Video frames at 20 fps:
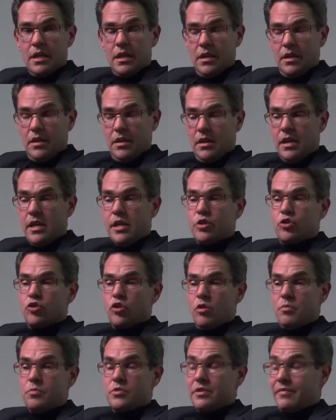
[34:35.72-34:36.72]
uh, in
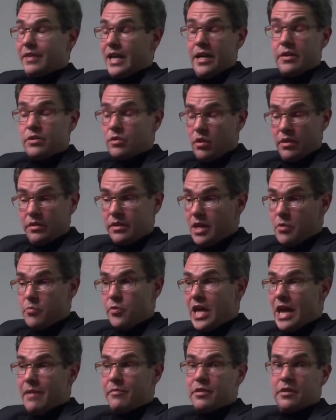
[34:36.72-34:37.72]
terms of, I thought they
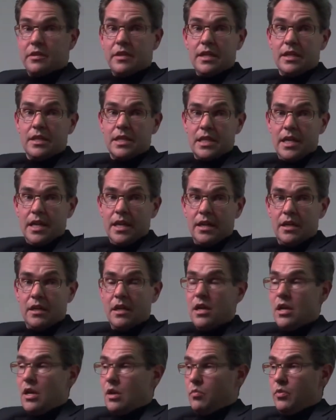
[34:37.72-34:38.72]
would have a think tank
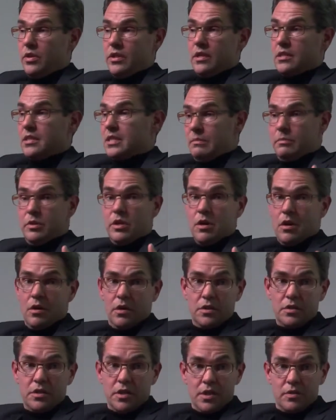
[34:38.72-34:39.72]
with a
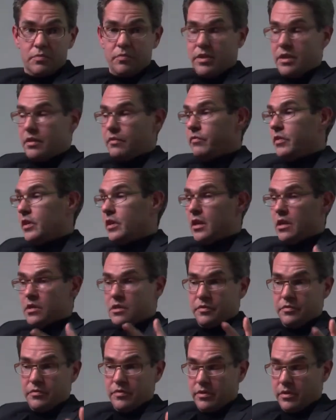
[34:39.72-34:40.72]
semiologist, with a
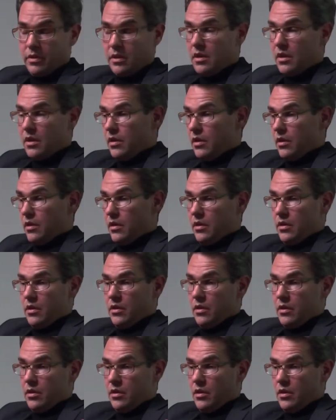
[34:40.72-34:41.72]
philosopher, uh,
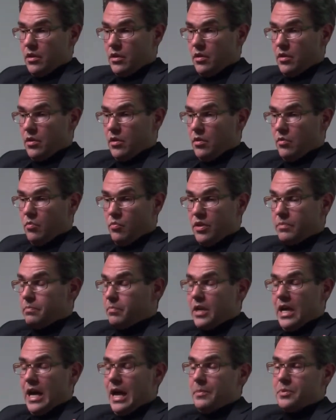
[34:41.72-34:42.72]
with
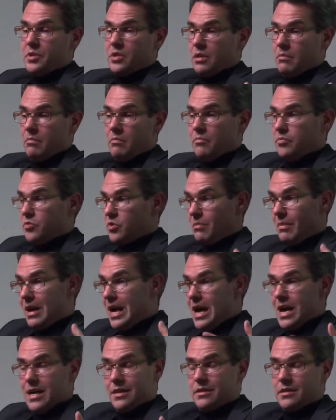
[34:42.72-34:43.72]
perhaps some, some
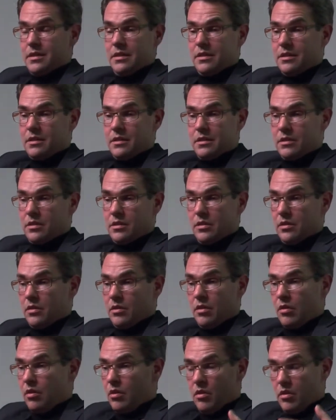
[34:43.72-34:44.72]
artist uh,
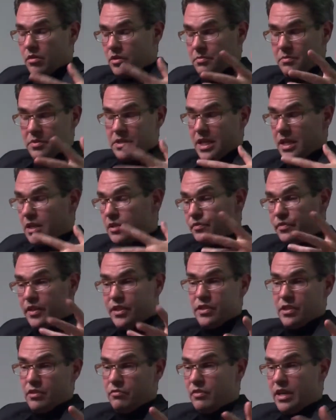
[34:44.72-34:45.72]
or, or some science
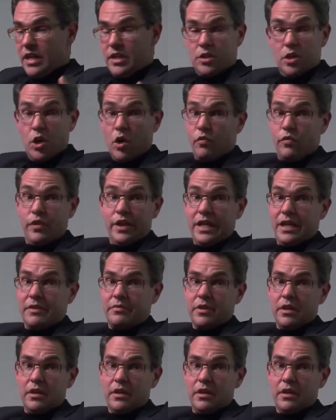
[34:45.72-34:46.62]
fiction writer or whatever.